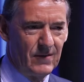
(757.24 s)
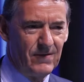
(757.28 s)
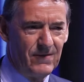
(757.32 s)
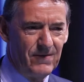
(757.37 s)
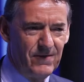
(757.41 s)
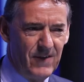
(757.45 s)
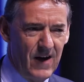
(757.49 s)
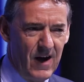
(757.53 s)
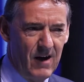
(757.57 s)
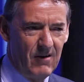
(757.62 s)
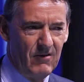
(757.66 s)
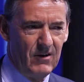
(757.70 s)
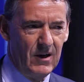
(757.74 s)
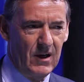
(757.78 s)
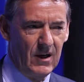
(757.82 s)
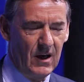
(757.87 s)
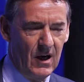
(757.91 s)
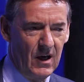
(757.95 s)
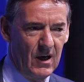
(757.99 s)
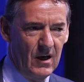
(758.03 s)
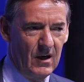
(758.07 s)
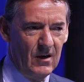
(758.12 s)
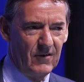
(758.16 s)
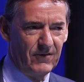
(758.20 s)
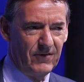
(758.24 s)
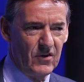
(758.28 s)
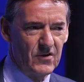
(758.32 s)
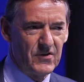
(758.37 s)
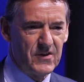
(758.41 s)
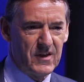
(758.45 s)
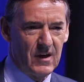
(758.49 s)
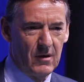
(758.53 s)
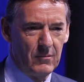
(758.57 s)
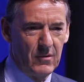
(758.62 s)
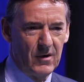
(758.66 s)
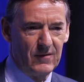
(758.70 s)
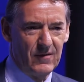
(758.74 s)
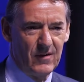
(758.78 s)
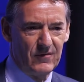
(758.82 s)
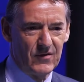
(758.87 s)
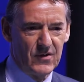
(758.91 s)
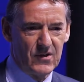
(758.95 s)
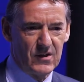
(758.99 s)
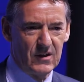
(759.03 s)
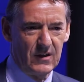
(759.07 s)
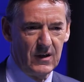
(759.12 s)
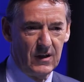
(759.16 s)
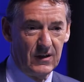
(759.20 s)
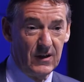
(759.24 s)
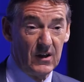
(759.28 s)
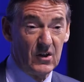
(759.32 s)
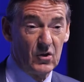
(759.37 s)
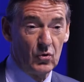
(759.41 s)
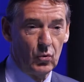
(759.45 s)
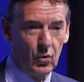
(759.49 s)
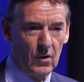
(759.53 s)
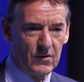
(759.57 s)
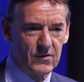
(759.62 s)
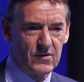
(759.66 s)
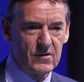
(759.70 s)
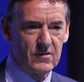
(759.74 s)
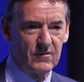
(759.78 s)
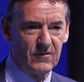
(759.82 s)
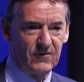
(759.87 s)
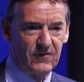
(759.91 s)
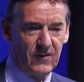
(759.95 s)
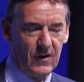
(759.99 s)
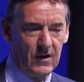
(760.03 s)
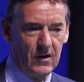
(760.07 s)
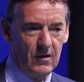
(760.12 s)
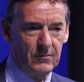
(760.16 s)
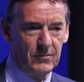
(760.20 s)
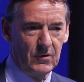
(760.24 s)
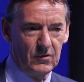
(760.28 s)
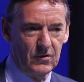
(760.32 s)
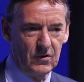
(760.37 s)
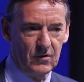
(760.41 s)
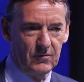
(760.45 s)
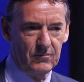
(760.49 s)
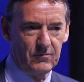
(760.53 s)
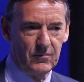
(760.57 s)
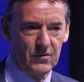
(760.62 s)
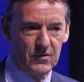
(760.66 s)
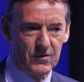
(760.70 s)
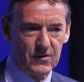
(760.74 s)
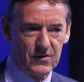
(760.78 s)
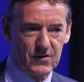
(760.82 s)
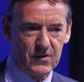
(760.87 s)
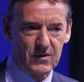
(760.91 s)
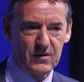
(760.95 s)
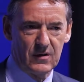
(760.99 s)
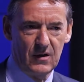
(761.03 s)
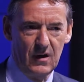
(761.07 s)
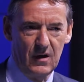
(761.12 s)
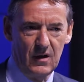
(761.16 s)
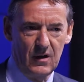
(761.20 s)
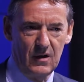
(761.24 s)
a first time I've ever seen any quantifiable numbers